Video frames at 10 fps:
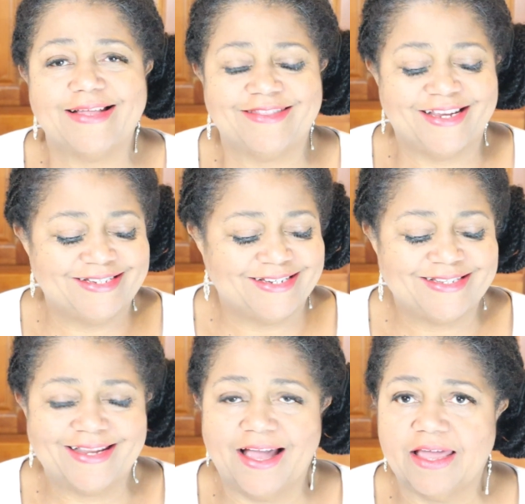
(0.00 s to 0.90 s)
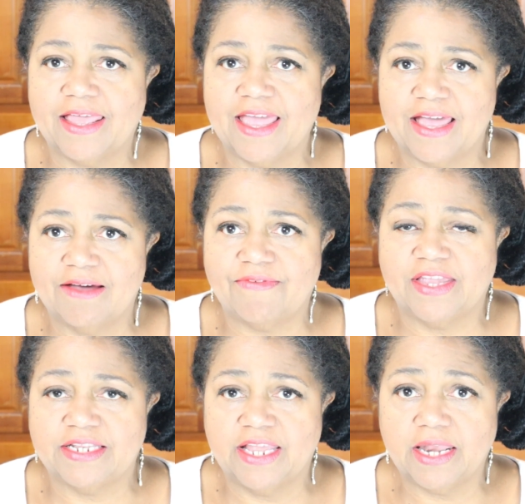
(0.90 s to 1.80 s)
They did not have
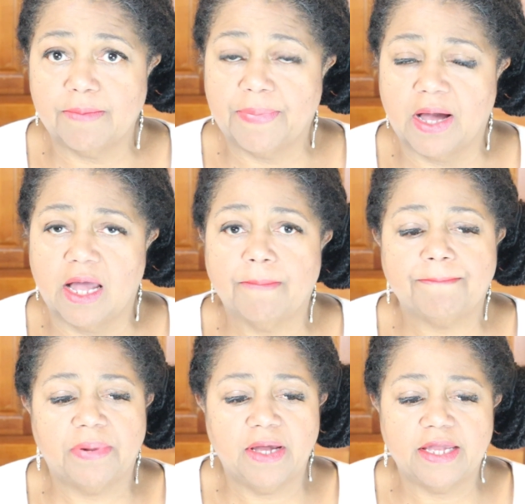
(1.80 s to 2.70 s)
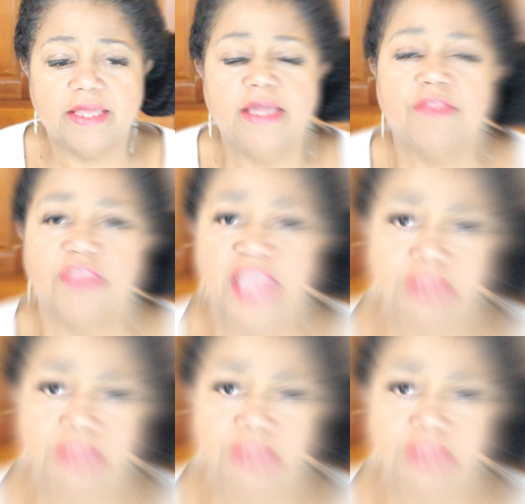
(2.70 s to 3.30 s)
a netipot, but they